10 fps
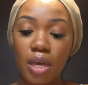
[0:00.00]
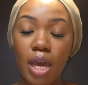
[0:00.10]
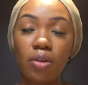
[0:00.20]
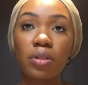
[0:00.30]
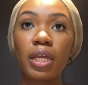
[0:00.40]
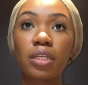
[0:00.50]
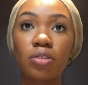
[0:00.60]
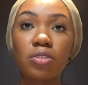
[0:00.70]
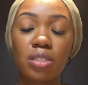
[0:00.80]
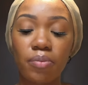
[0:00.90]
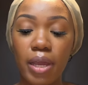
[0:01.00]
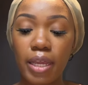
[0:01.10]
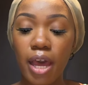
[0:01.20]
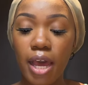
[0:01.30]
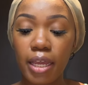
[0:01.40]
I don't like using my
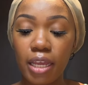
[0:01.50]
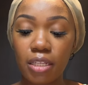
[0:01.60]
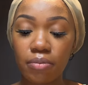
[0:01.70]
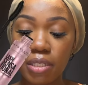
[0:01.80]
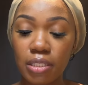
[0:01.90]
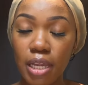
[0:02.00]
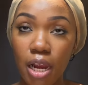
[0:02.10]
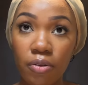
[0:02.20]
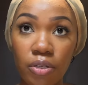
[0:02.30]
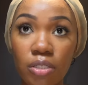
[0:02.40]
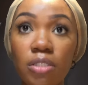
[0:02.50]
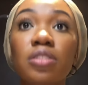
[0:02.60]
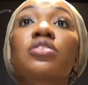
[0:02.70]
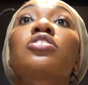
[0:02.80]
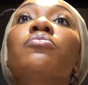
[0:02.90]
high-end
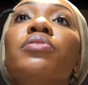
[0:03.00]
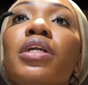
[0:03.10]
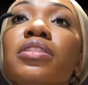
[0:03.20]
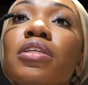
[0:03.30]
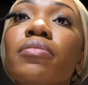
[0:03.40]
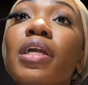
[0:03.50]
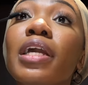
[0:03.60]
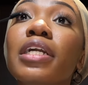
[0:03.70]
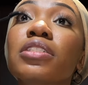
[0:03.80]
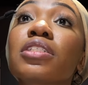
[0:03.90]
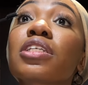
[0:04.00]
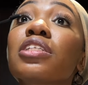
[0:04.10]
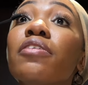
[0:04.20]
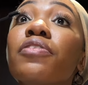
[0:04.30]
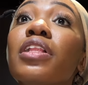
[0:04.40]
mascaras to blend in my lashes because
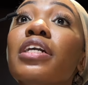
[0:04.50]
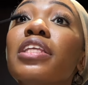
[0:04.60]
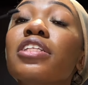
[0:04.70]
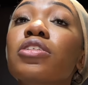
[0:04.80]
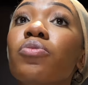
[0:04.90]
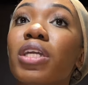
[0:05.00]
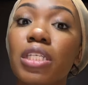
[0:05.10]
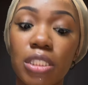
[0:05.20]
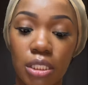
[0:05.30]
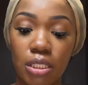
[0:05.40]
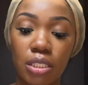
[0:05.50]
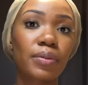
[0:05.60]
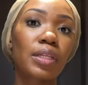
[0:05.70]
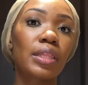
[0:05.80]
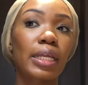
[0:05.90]
I feel like that's a waste.
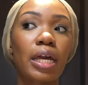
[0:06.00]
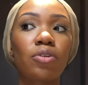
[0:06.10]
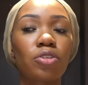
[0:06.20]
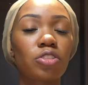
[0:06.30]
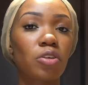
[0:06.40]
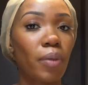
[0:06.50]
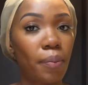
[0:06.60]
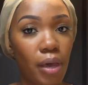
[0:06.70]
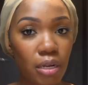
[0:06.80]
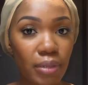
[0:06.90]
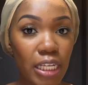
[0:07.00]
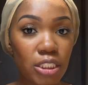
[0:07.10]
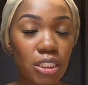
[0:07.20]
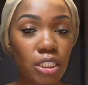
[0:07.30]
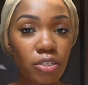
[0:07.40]
Like, I'll use it on my bottom
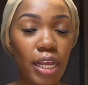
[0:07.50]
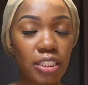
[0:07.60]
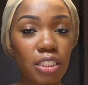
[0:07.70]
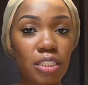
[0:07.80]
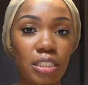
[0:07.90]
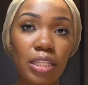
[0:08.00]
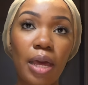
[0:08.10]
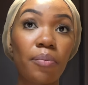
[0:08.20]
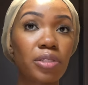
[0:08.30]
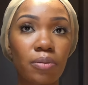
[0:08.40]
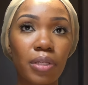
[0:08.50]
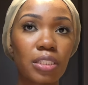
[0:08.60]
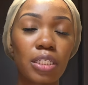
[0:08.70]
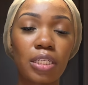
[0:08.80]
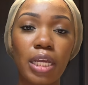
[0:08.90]
lashes because you're actually gonna see that. But to
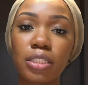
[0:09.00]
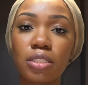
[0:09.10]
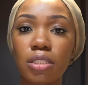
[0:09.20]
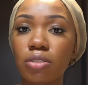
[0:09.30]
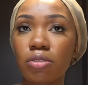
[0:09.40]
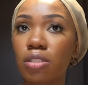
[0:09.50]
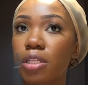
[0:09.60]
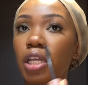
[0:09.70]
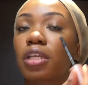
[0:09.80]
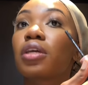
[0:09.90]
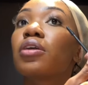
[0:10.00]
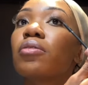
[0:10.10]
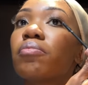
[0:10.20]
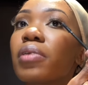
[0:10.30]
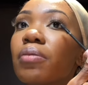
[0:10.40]
blend it in, I just use like
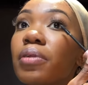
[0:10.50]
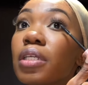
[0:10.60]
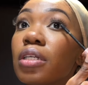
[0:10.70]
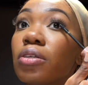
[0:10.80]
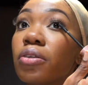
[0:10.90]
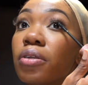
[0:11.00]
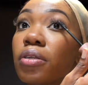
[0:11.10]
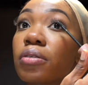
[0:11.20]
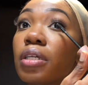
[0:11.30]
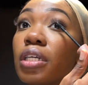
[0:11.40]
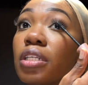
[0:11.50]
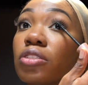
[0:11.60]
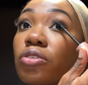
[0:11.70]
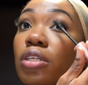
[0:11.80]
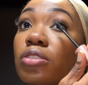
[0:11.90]
Maybelline or
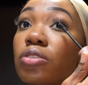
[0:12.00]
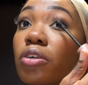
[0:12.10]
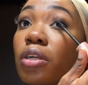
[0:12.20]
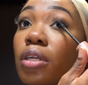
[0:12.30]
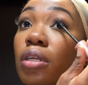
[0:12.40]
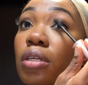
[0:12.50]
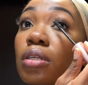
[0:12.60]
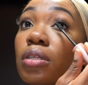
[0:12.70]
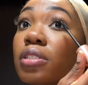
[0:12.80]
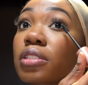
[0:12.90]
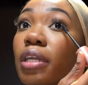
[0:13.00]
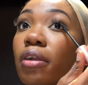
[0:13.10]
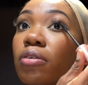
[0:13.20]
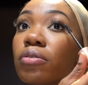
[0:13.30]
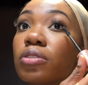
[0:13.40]
any drugstore
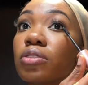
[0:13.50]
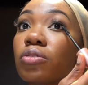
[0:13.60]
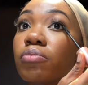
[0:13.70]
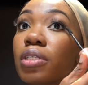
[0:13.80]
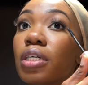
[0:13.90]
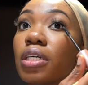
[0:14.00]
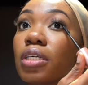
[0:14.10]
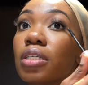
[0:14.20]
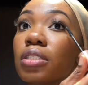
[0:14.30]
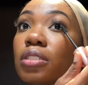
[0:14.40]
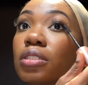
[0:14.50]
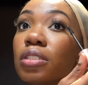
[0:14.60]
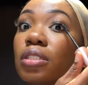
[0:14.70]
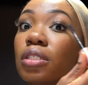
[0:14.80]
mascara will do, because